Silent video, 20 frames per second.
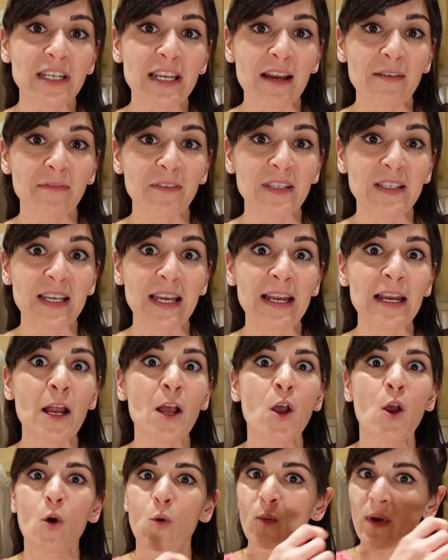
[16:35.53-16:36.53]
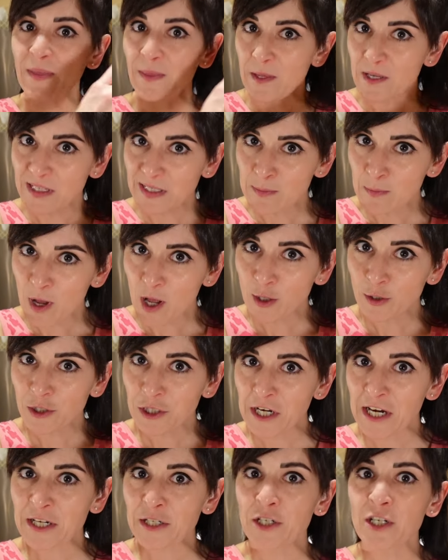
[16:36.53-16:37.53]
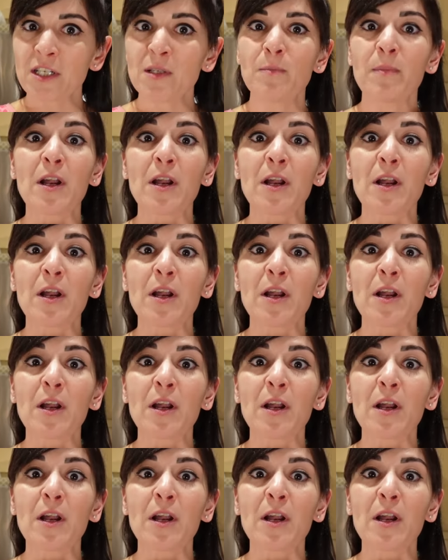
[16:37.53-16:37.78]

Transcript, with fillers: deficit with the small changes,